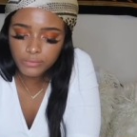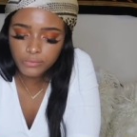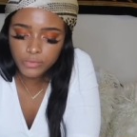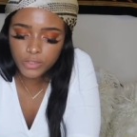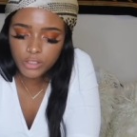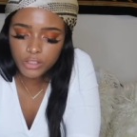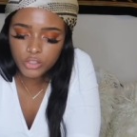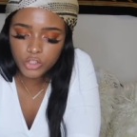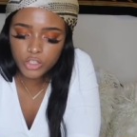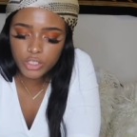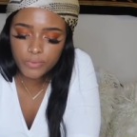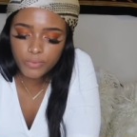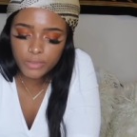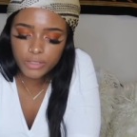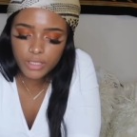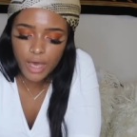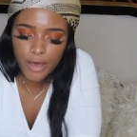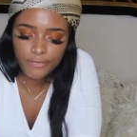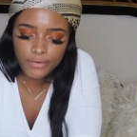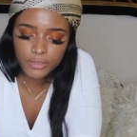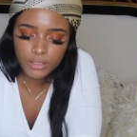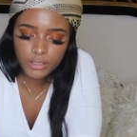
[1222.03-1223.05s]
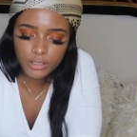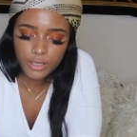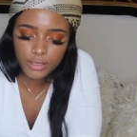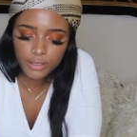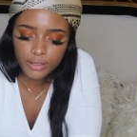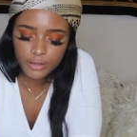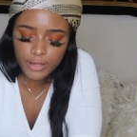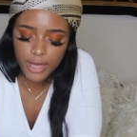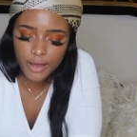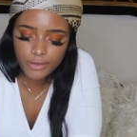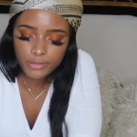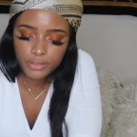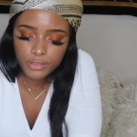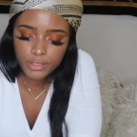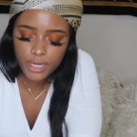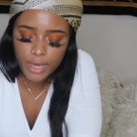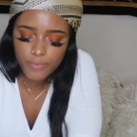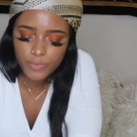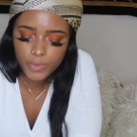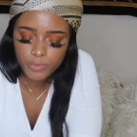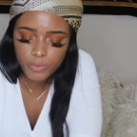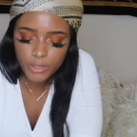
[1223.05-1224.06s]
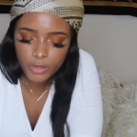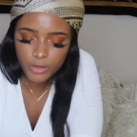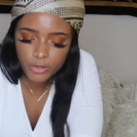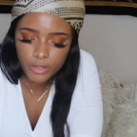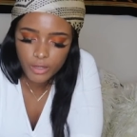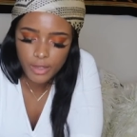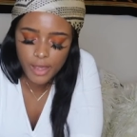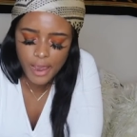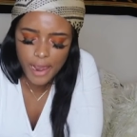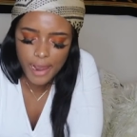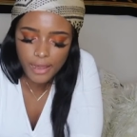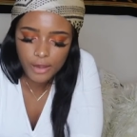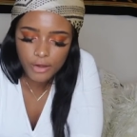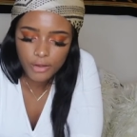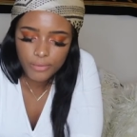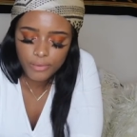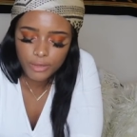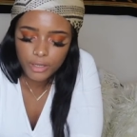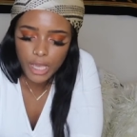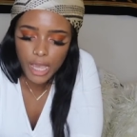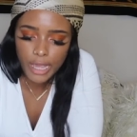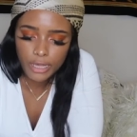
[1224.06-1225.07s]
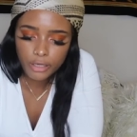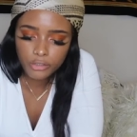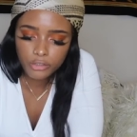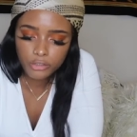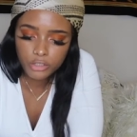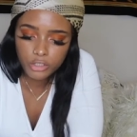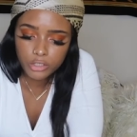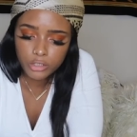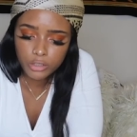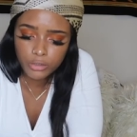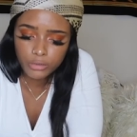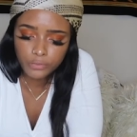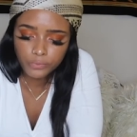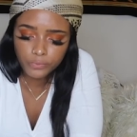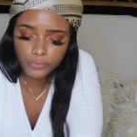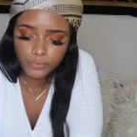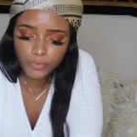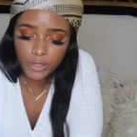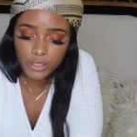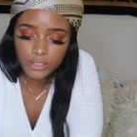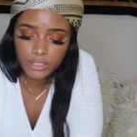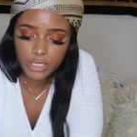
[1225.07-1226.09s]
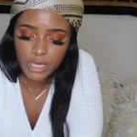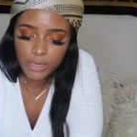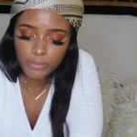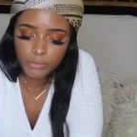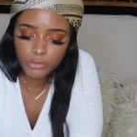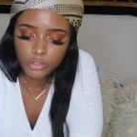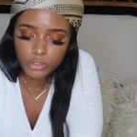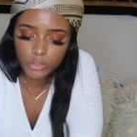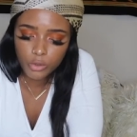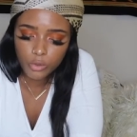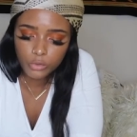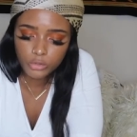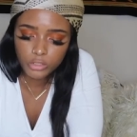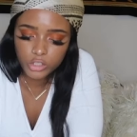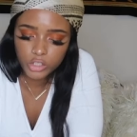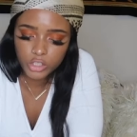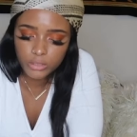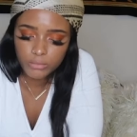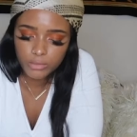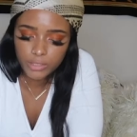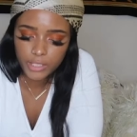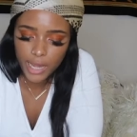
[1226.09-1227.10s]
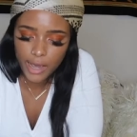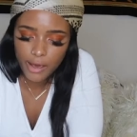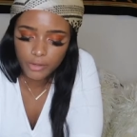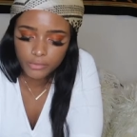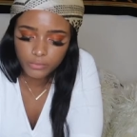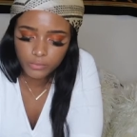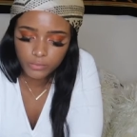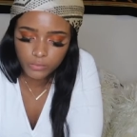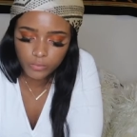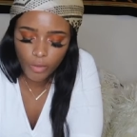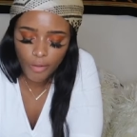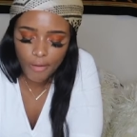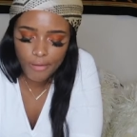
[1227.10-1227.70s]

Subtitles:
And the ship is obviously like 1,000 times bigger than the anchor, but the anchor still is able to hold the ship down.